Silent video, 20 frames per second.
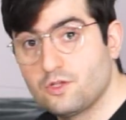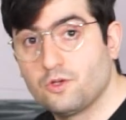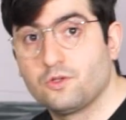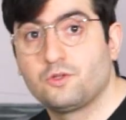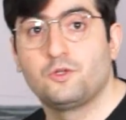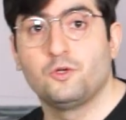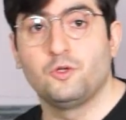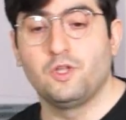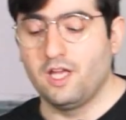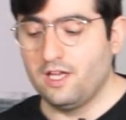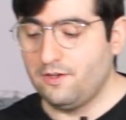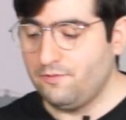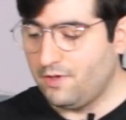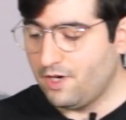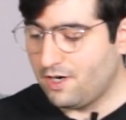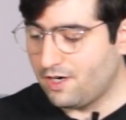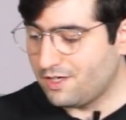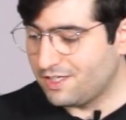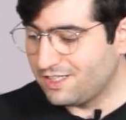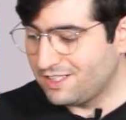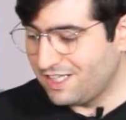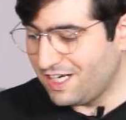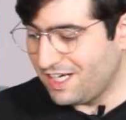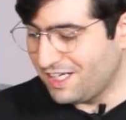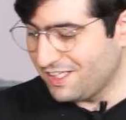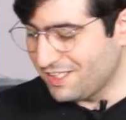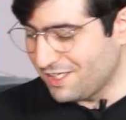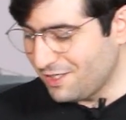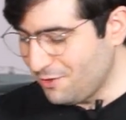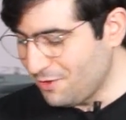today we are
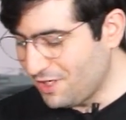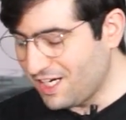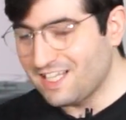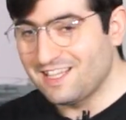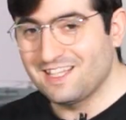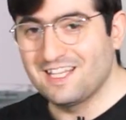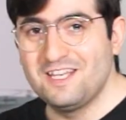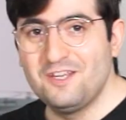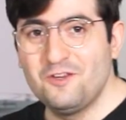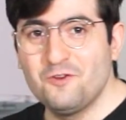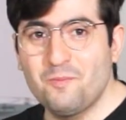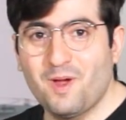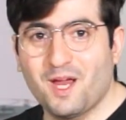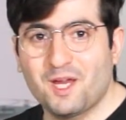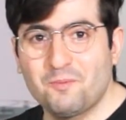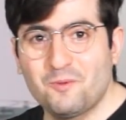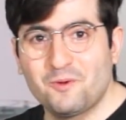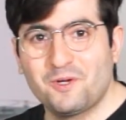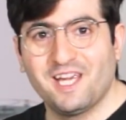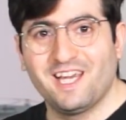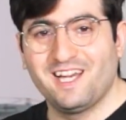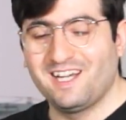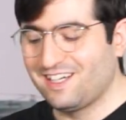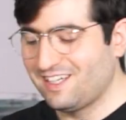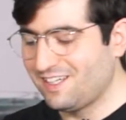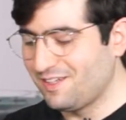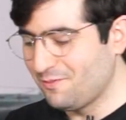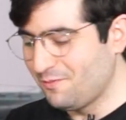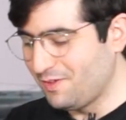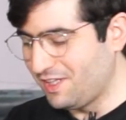taking a look at the new MacBook Air
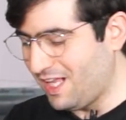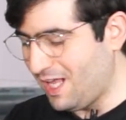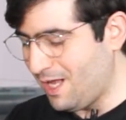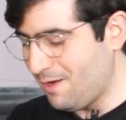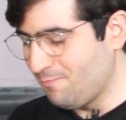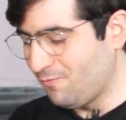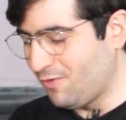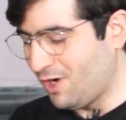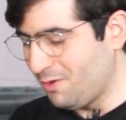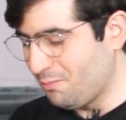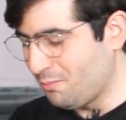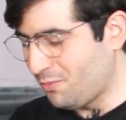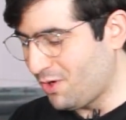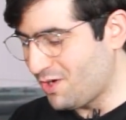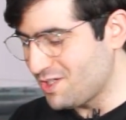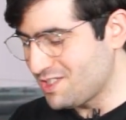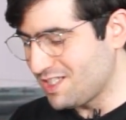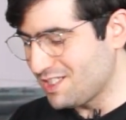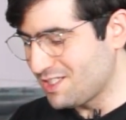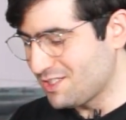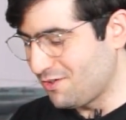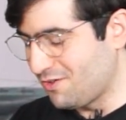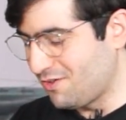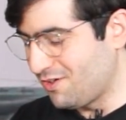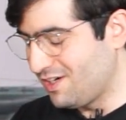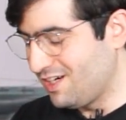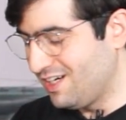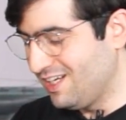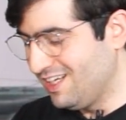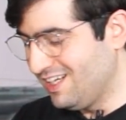with M1 processor.
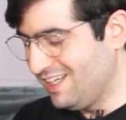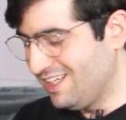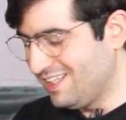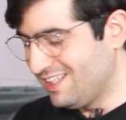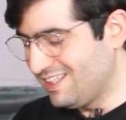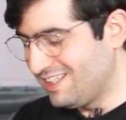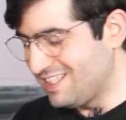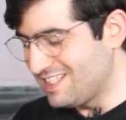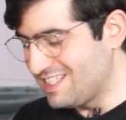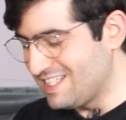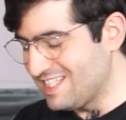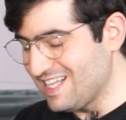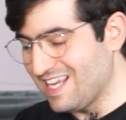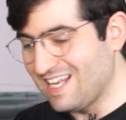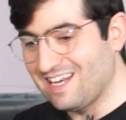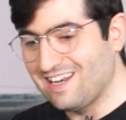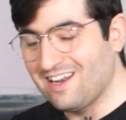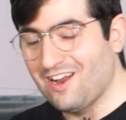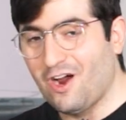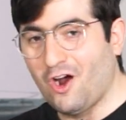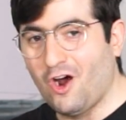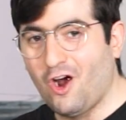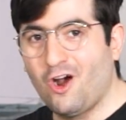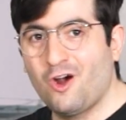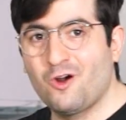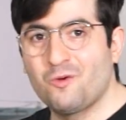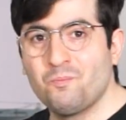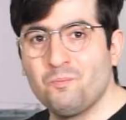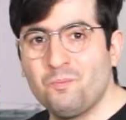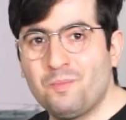This is an
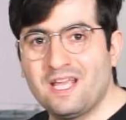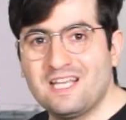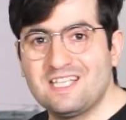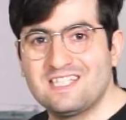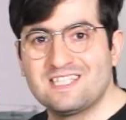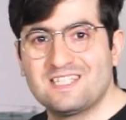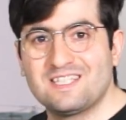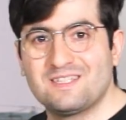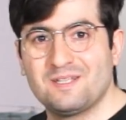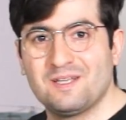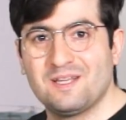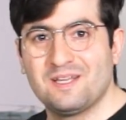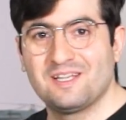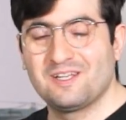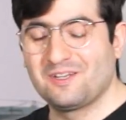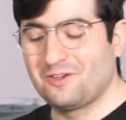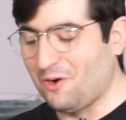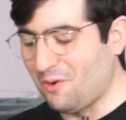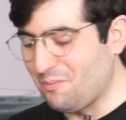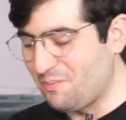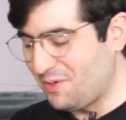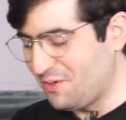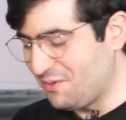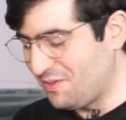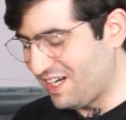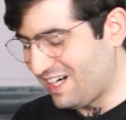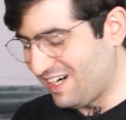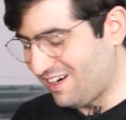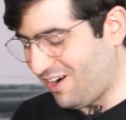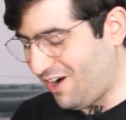ARM-based
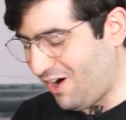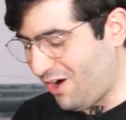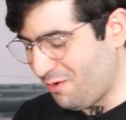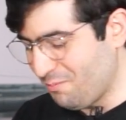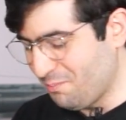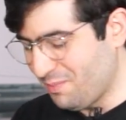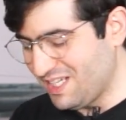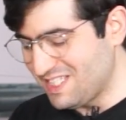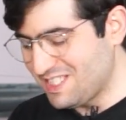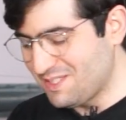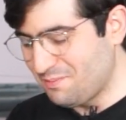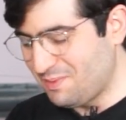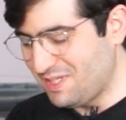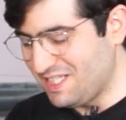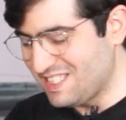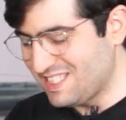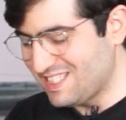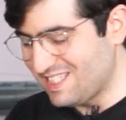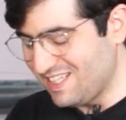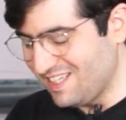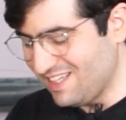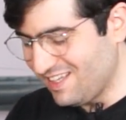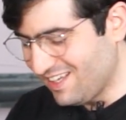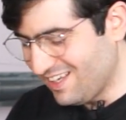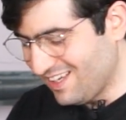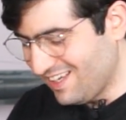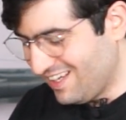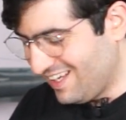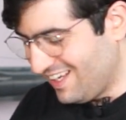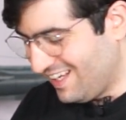computer, ARM-based PC.
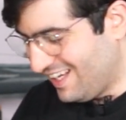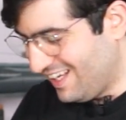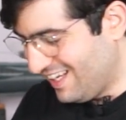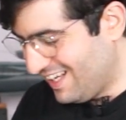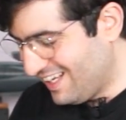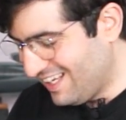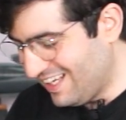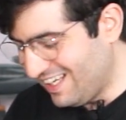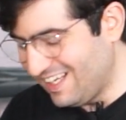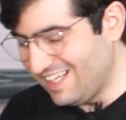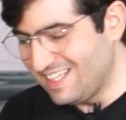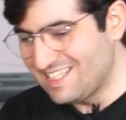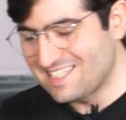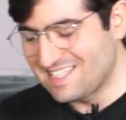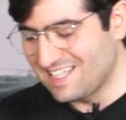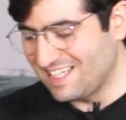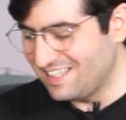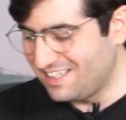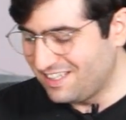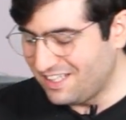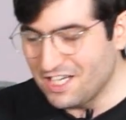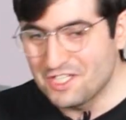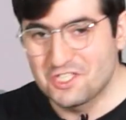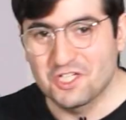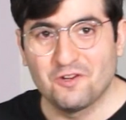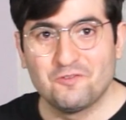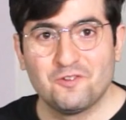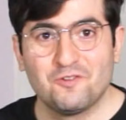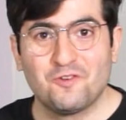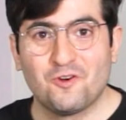It's a
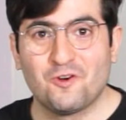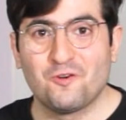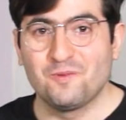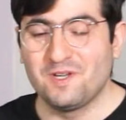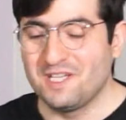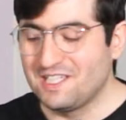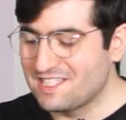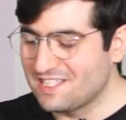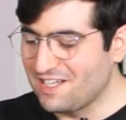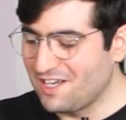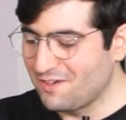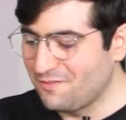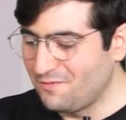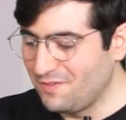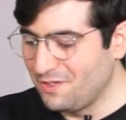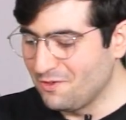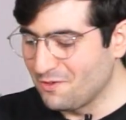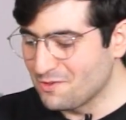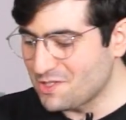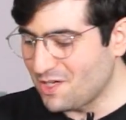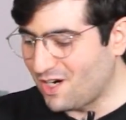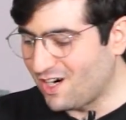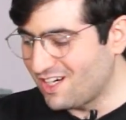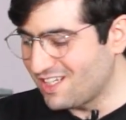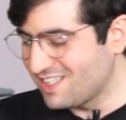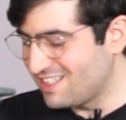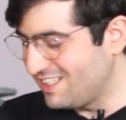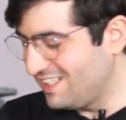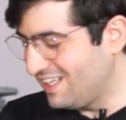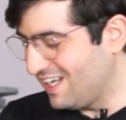deja vu for me. It's like Windows
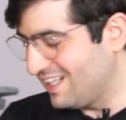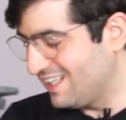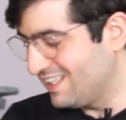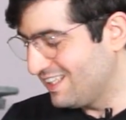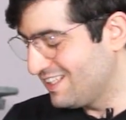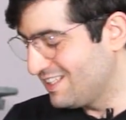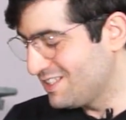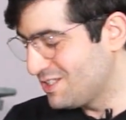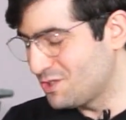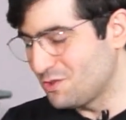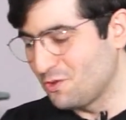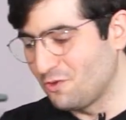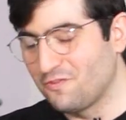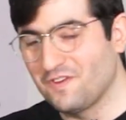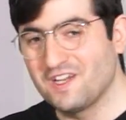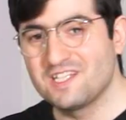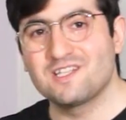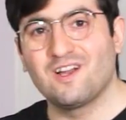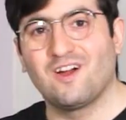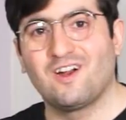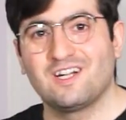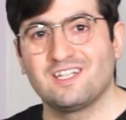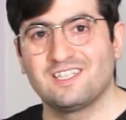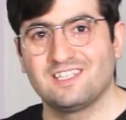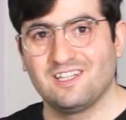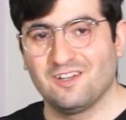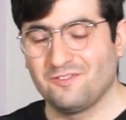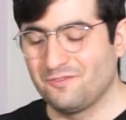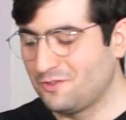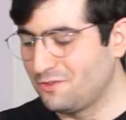RT and Surface RT
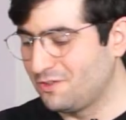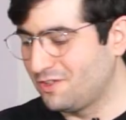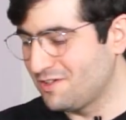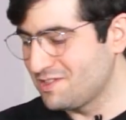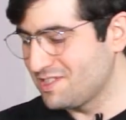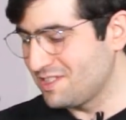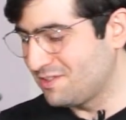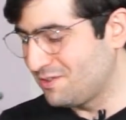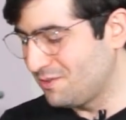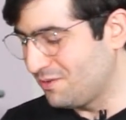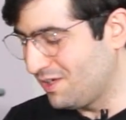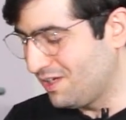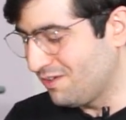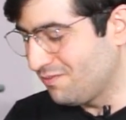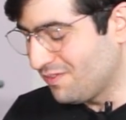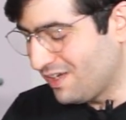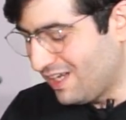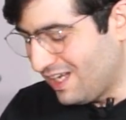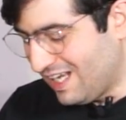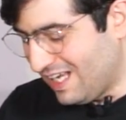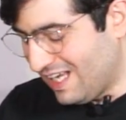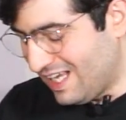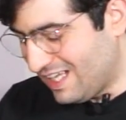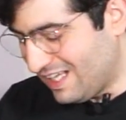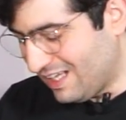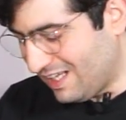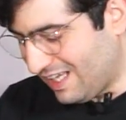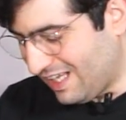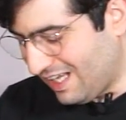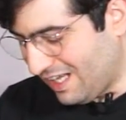of
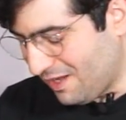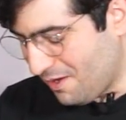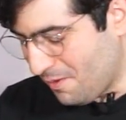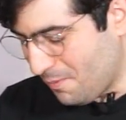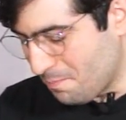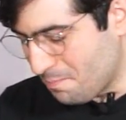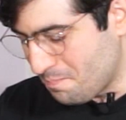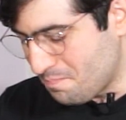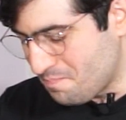2012.